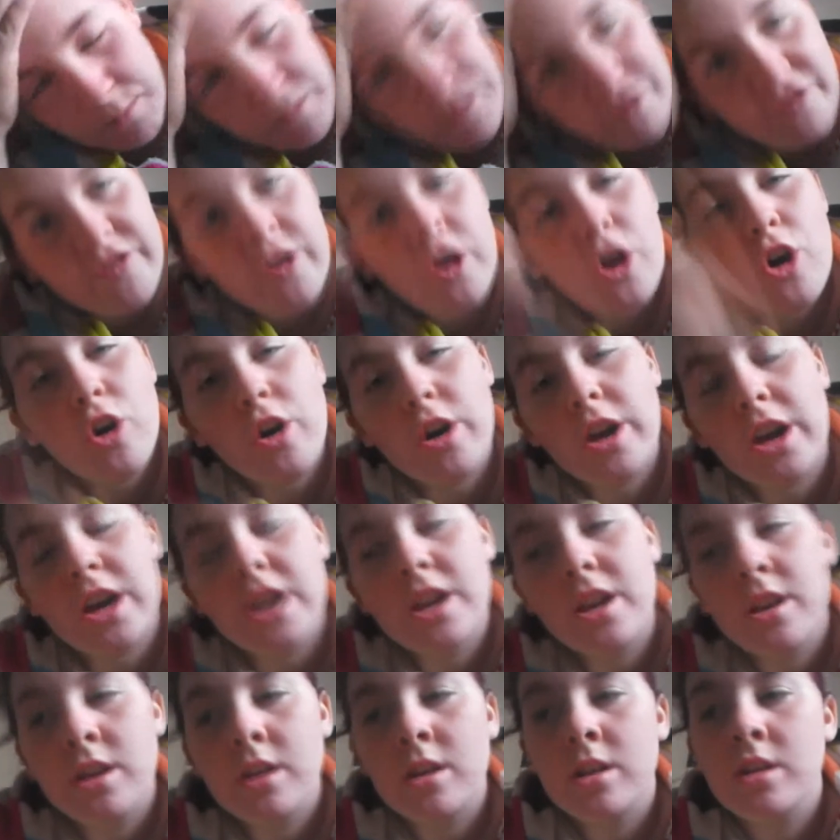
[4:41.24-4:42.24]
vlogging,
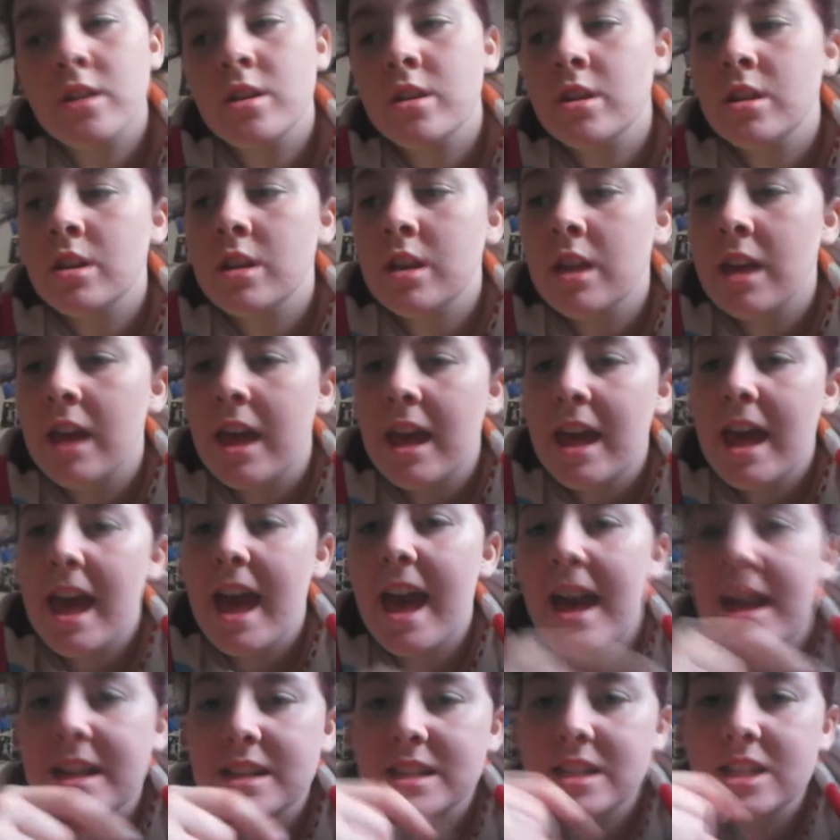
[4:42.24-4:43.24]

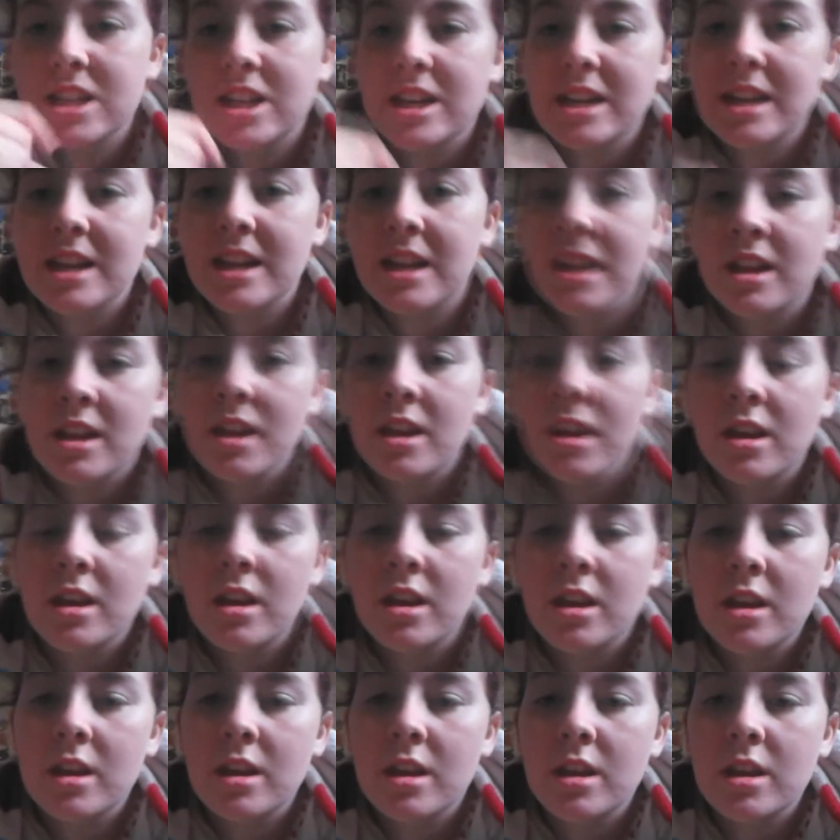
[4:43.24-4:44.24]
editing it,
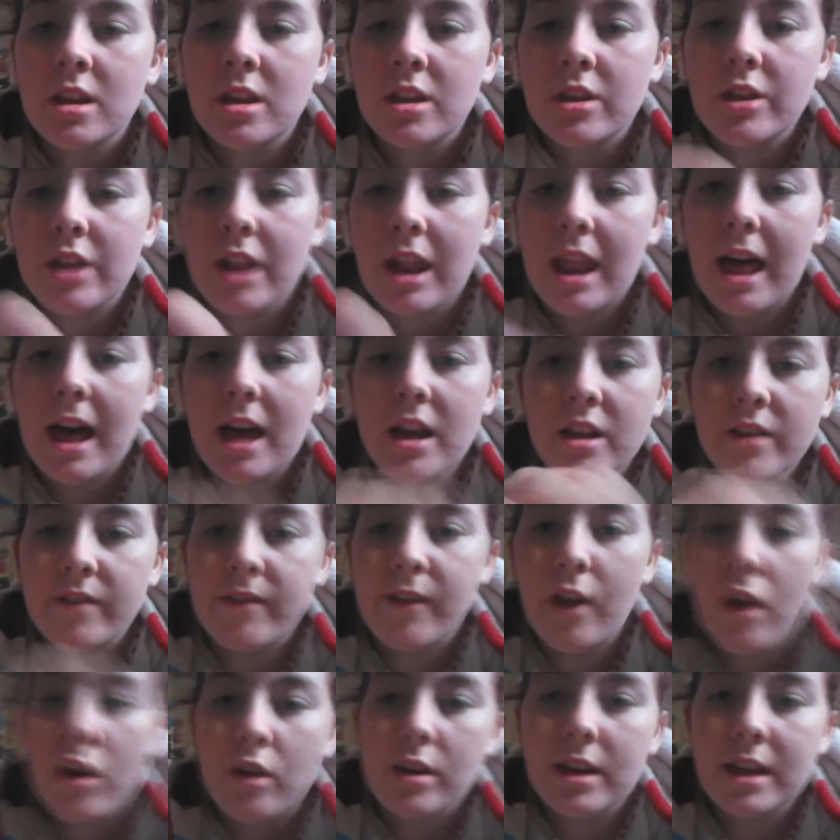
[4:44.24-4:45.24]
the last
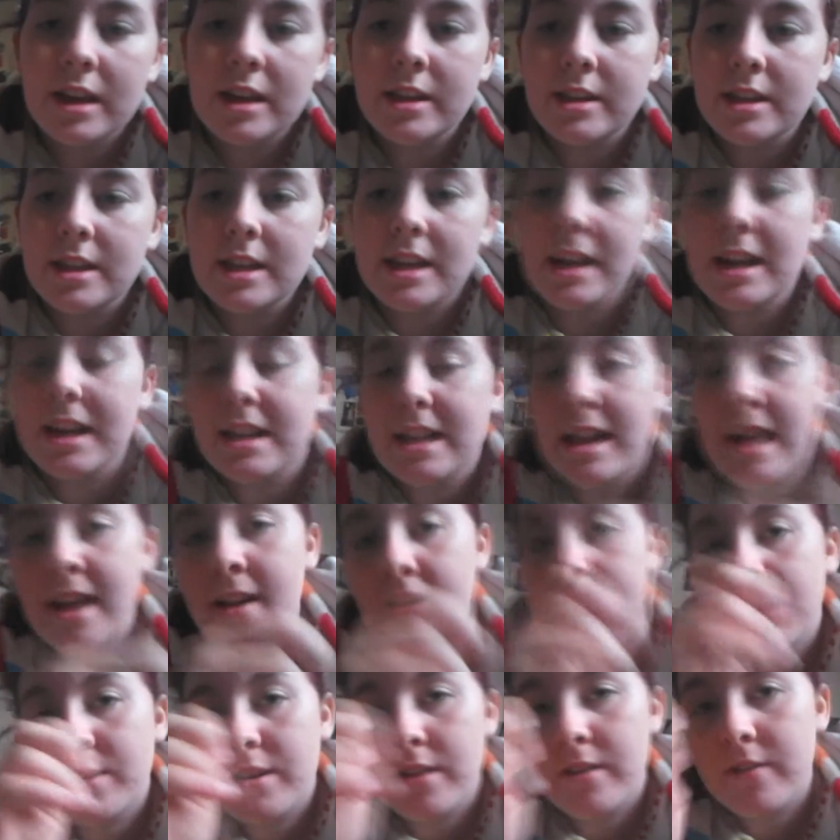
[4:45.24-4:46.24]
vlog in the night
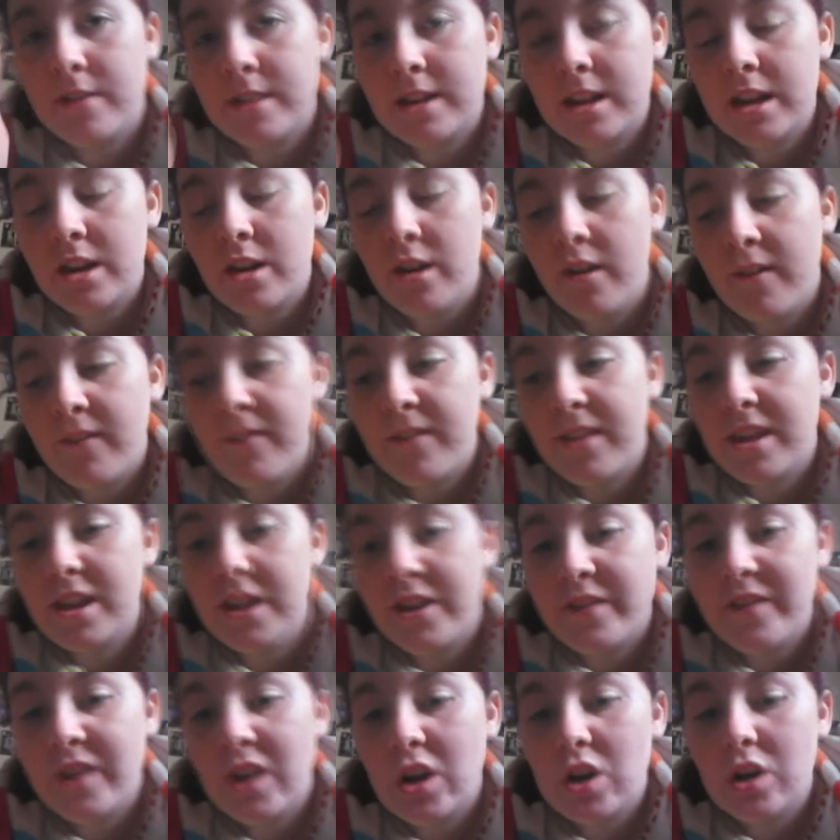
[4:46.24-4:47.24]
after I sign off this
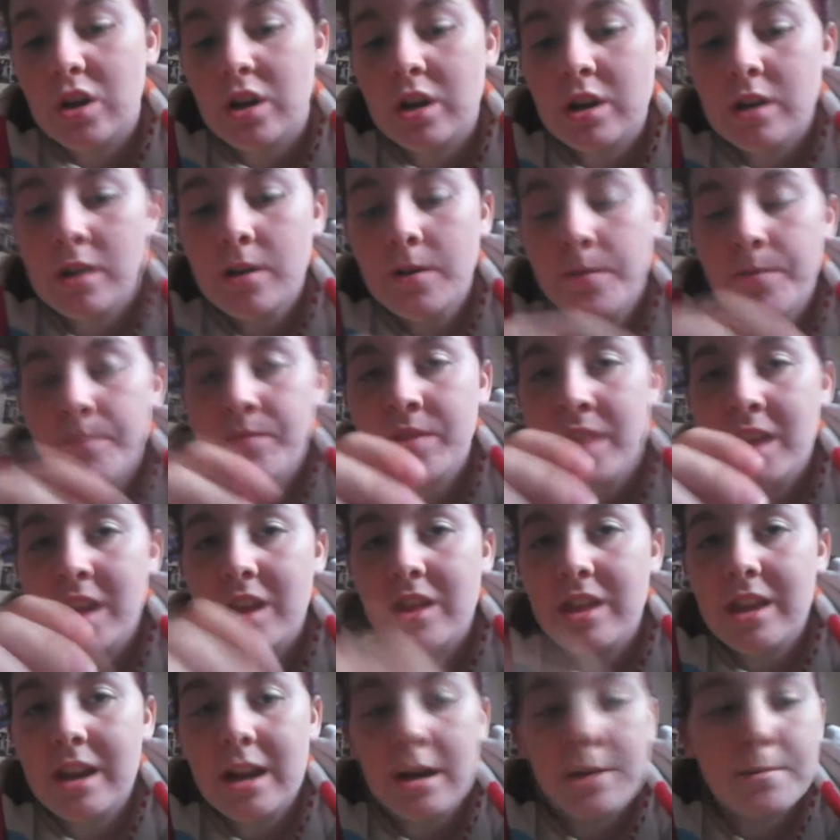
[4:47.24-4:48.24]
vlog,
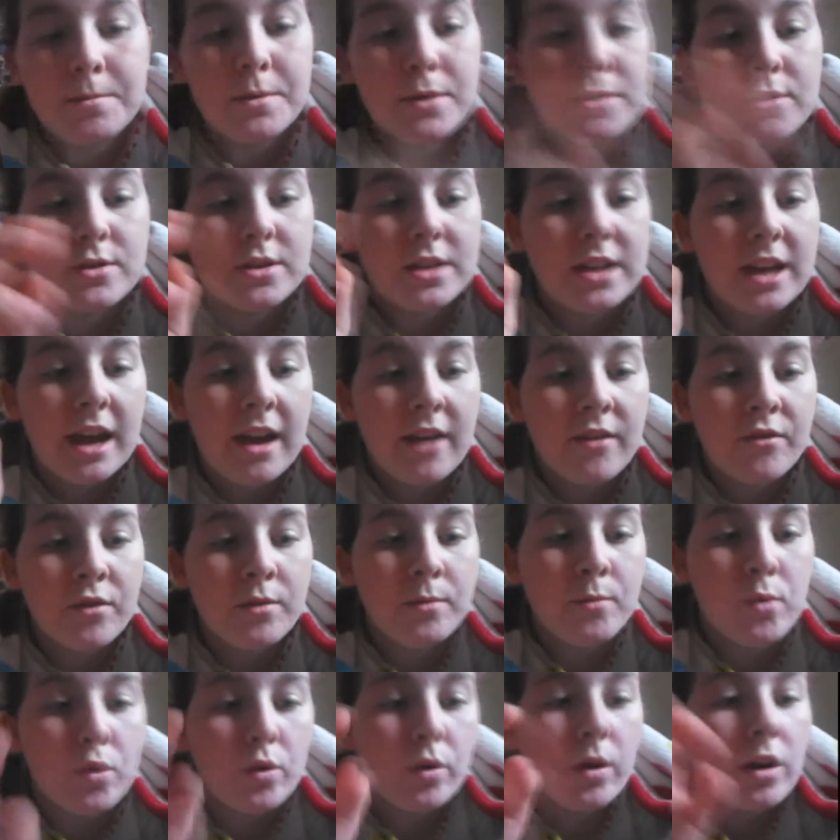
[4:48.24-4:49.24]
then upload it every
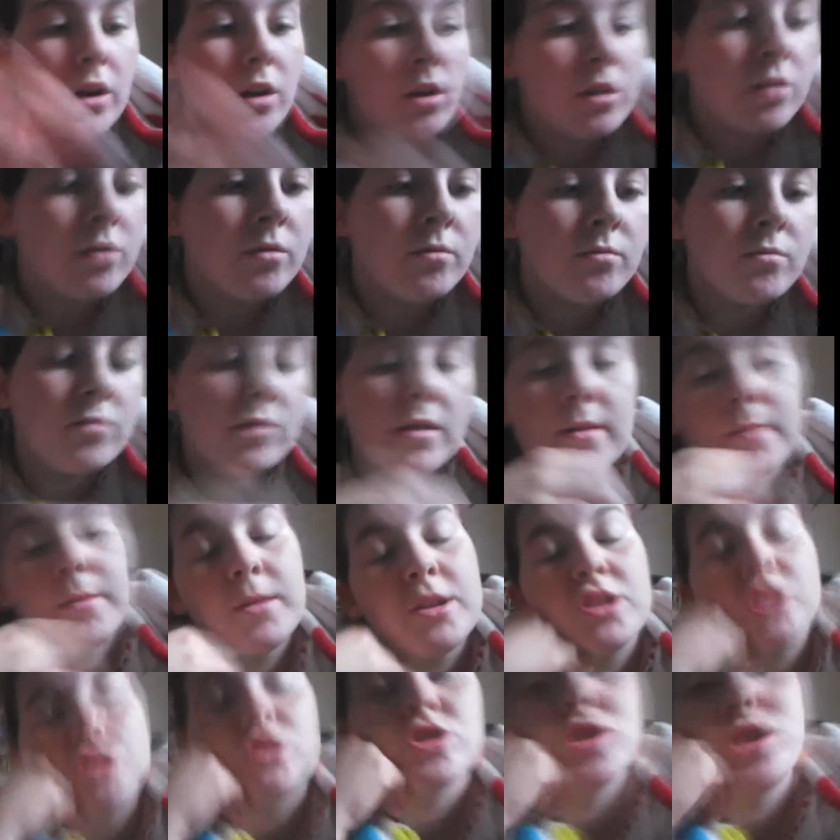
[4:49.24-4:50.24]
morning. I
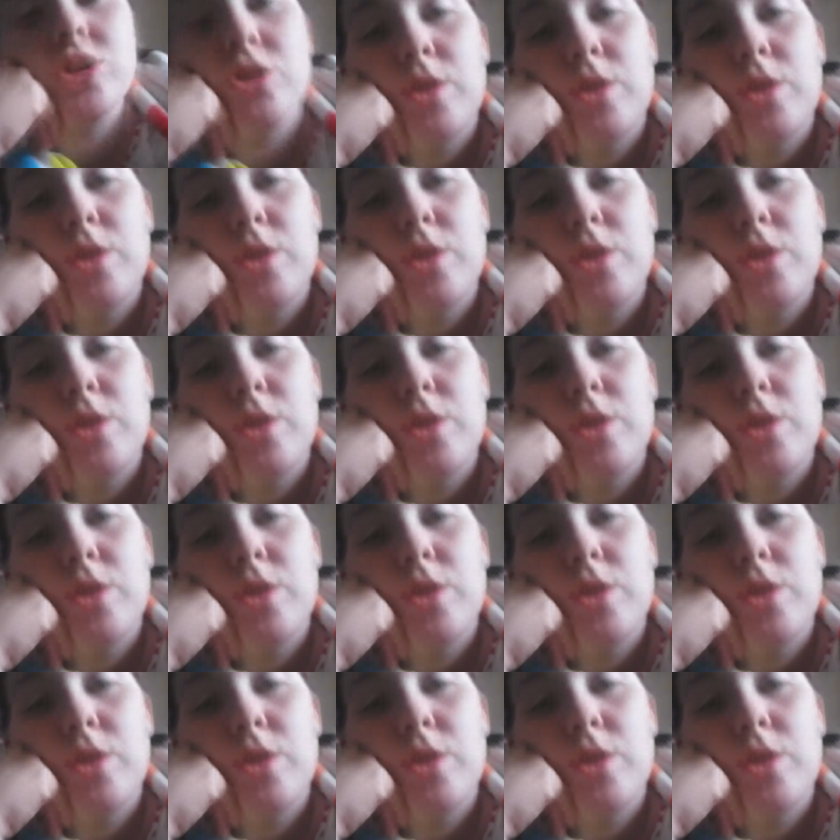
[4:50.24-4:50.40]
might just do